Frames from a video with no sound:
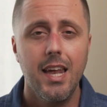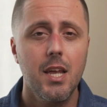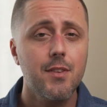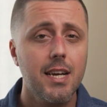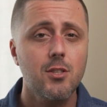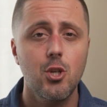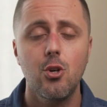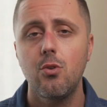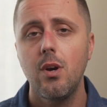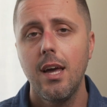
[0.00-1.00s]
And if that's
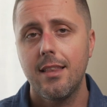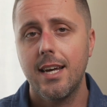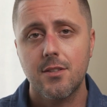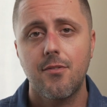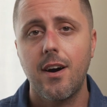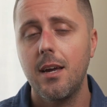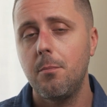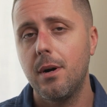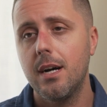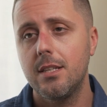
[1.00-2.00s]
you, that's
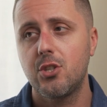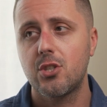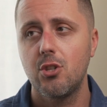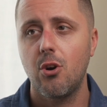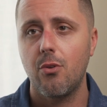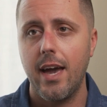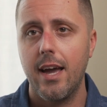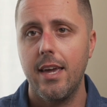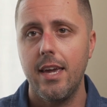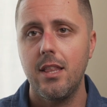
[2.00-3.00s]
fine, but just know
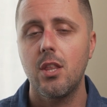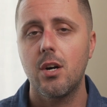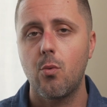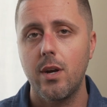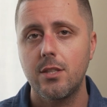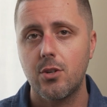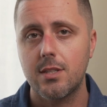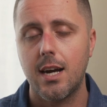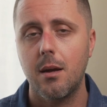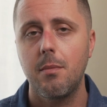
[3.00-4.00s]
that in the winter
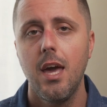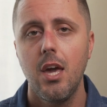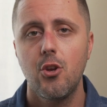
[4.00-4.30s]
time,